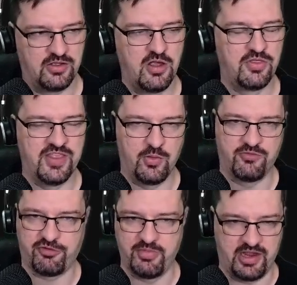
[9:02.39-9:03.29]
Then
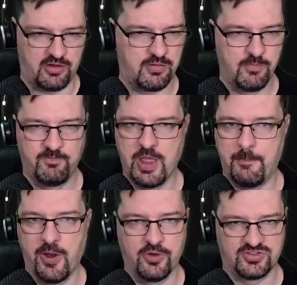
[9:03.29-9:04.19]
from there, the
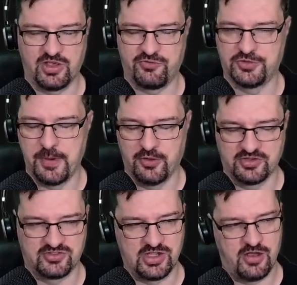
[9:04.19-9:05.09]
bonus stuff is bonus
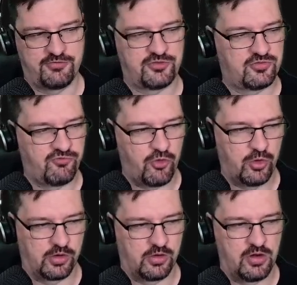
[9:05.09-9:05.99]
stuff
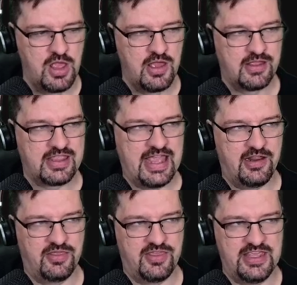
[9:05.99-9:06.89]
for getting
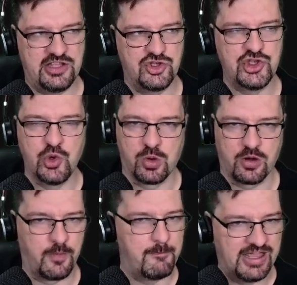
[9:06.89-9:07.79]
the newer
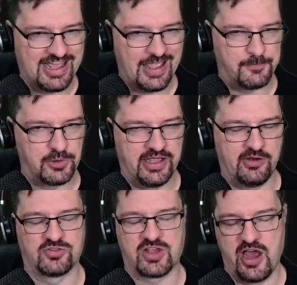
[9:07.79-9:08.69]
mid-game players
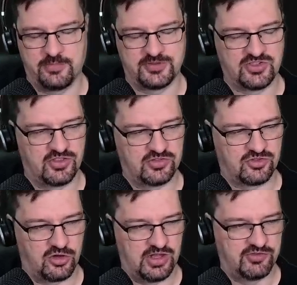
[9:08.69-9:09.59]
caught up to the star
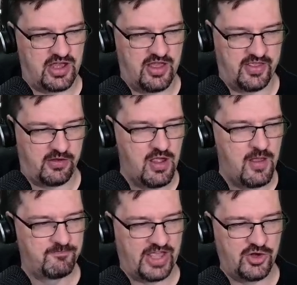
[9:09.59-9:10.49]
levels on there.
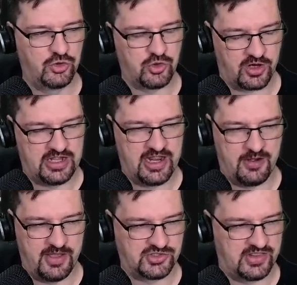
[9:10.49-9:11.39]
I know Dorky Dad
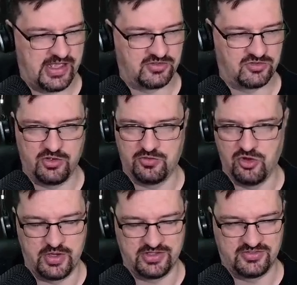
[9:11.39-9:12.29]
mentioned that, so I don't want
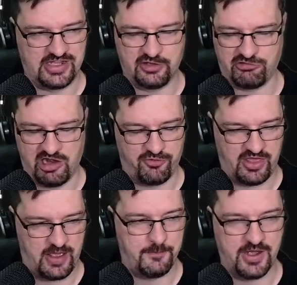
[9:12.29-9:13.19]
to take credit for
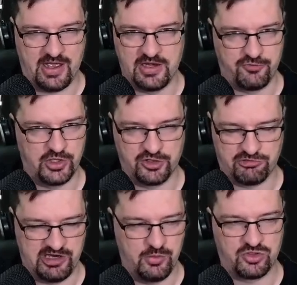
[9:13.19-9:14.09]
that, but I definitely agree
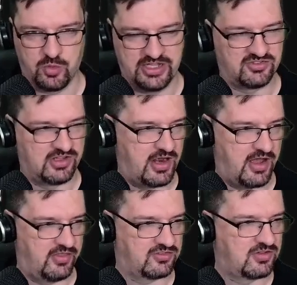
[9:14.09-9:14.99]
with what he said on this.